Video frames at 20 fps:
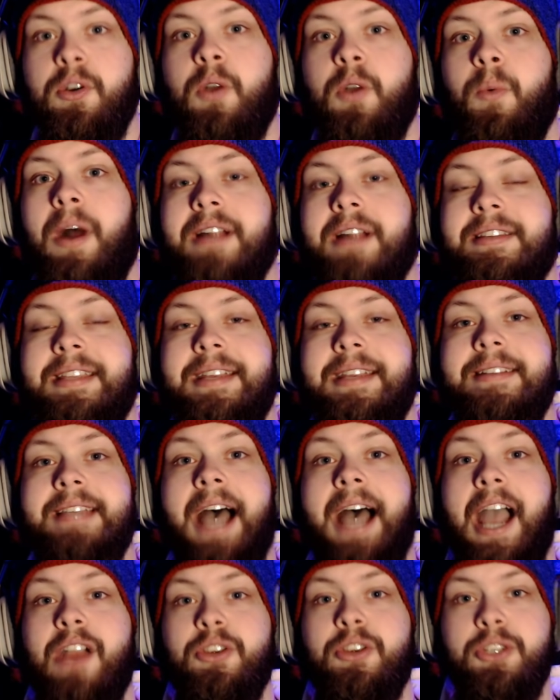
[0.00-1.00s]
You can watch the
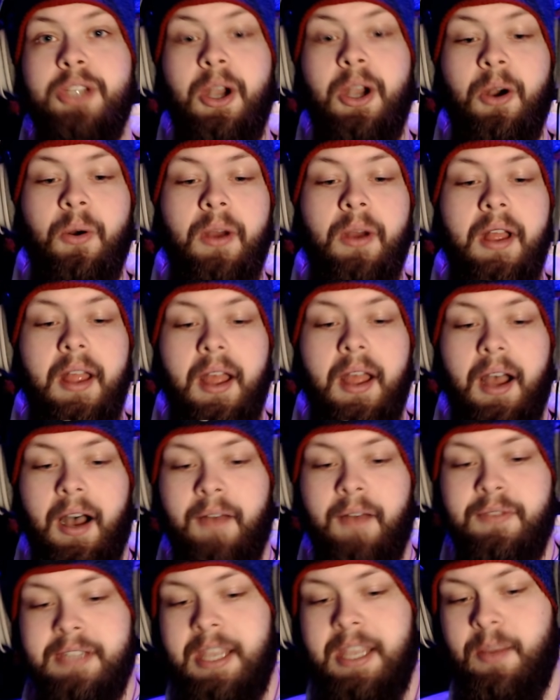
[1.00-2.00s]
entire show
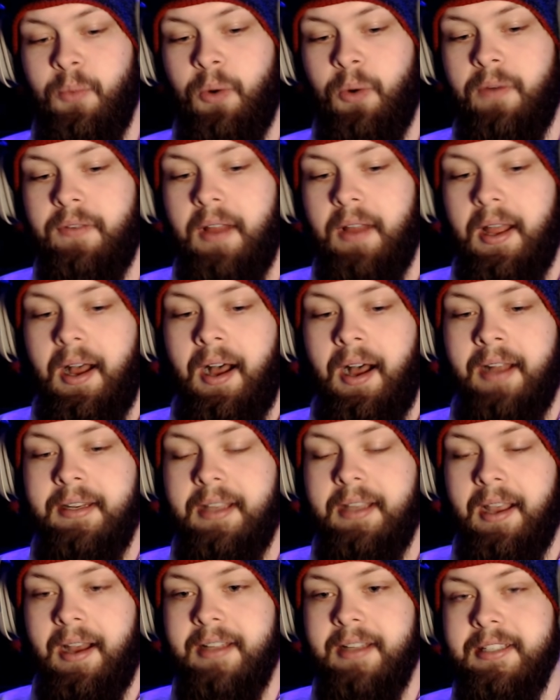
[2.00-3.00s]
of Teen Wolf
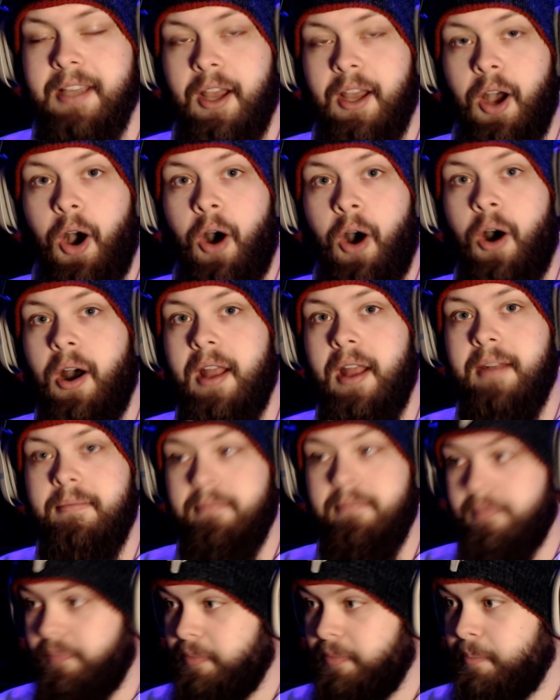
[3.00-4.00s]
Uncut
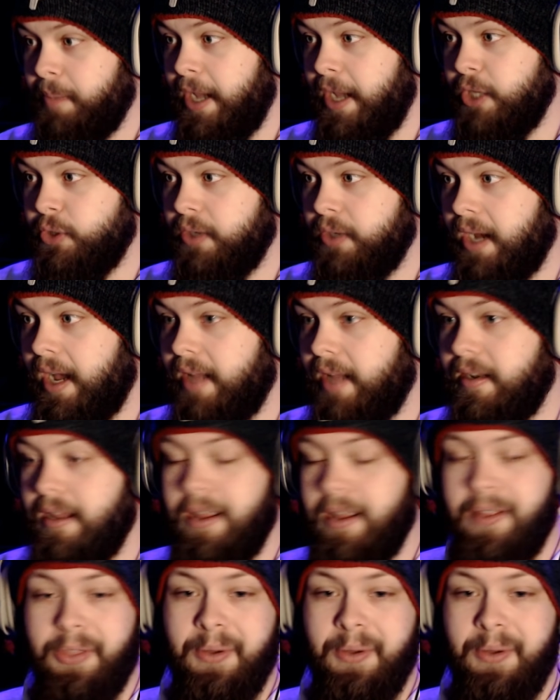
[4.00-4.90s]
on Patreon.